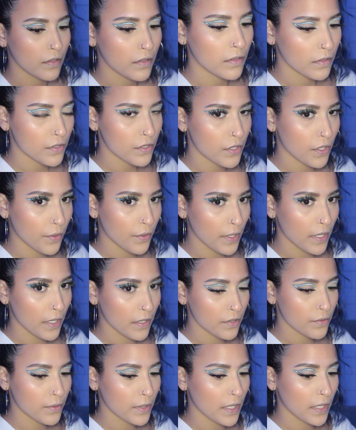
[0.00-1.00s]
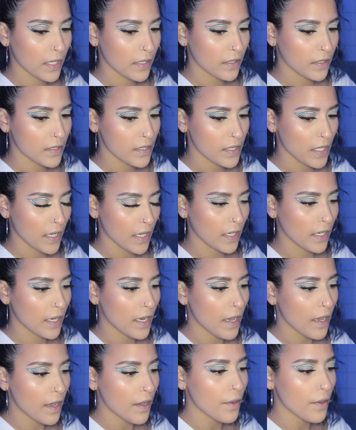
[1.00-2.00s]
So here's what that looks like
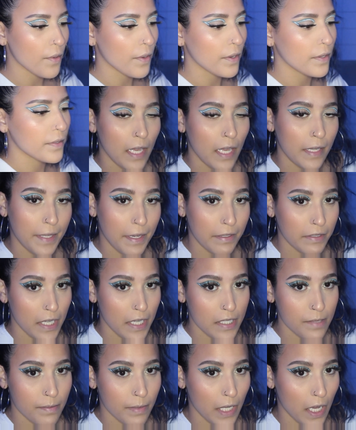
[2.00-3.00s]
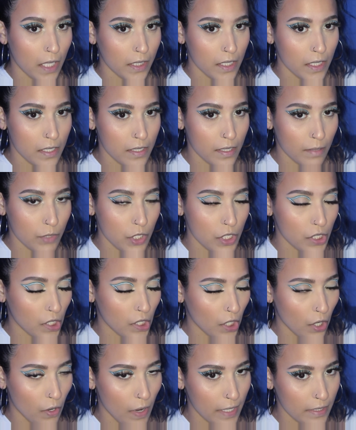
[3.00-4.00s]
now. Now last but not least, I'm just
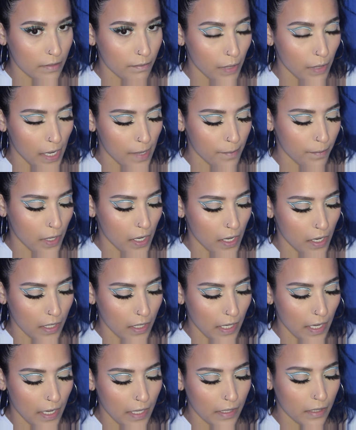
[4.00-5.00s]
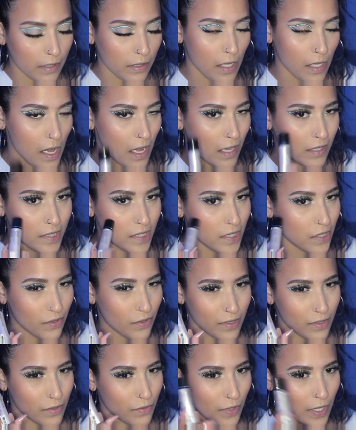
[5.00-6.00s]
going to go ahead and pop on a gloss. This
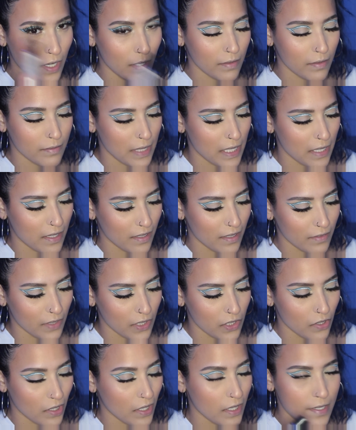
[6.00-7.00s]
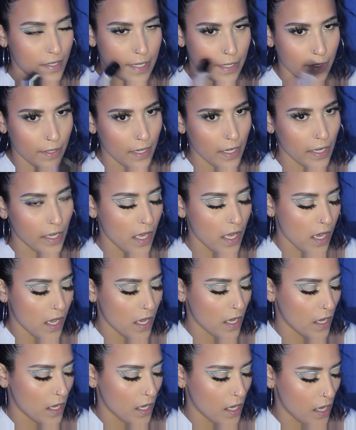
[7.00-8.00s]
one's from, I think, Victoria's Secret.
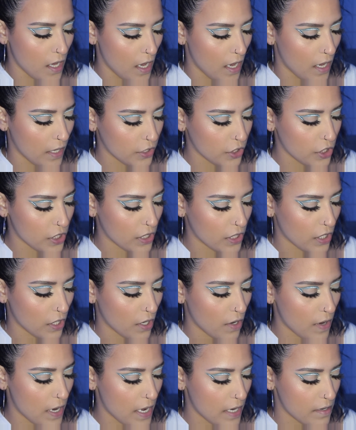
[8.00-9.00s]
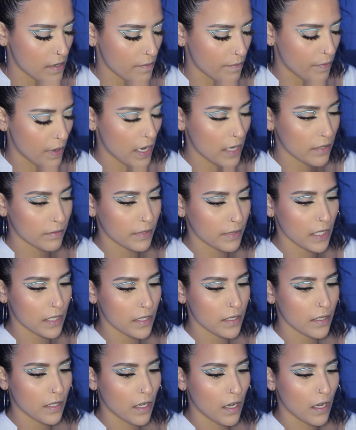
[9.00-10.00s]
I'm just going to go ahead and pop
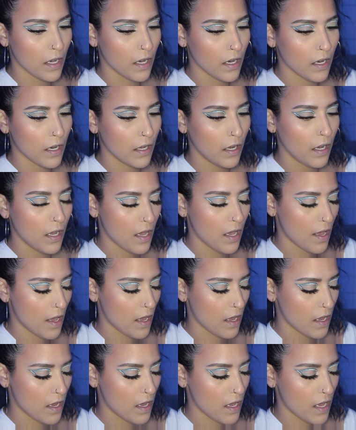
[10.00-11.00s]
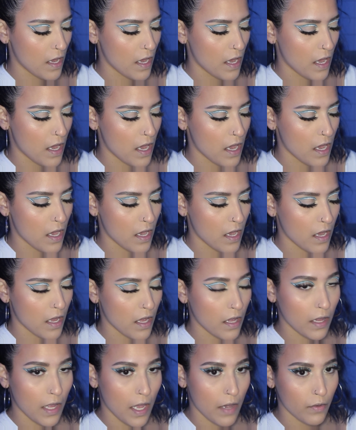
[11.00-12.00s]
this on,
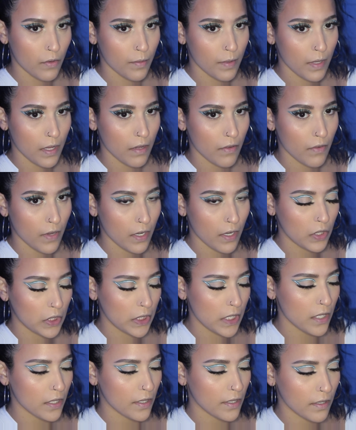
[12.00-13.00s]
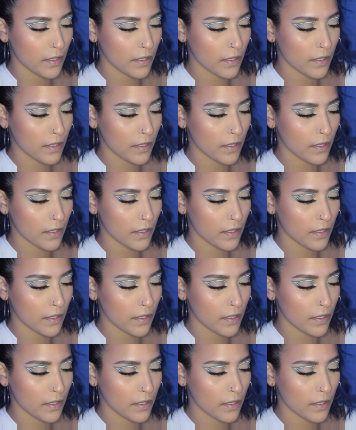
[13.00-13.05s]
and that will be the final look.